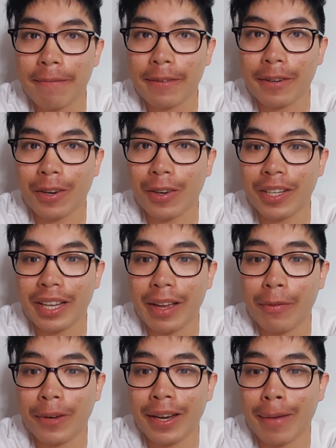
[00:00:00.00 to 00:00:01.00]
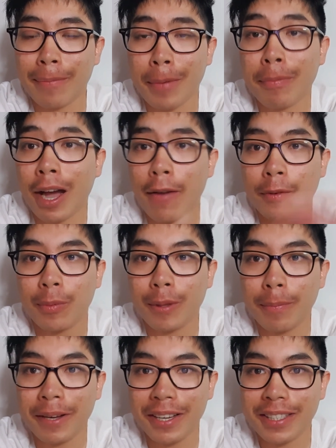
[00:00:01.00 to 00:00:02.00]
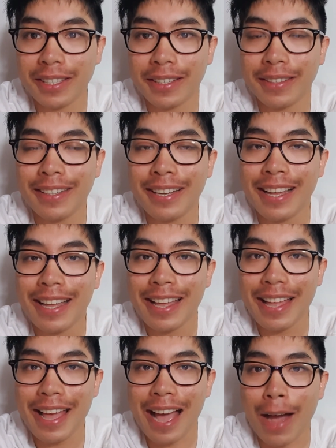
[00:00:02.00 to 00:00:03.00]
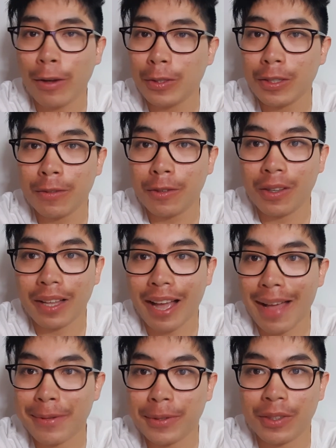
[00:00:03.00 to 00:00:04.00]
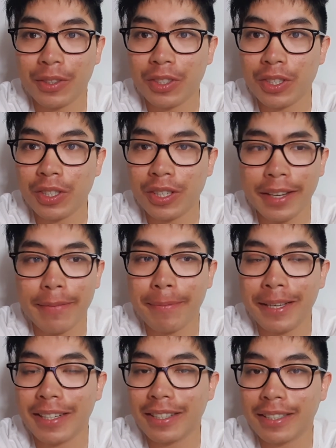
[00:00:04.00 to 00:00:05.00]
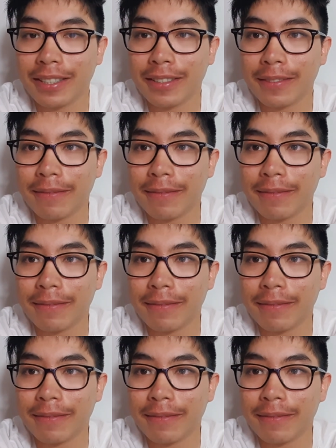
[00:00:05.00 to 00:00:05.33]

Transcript: or yeah, when I'm apart from the person, I'll just feel like absolute shit because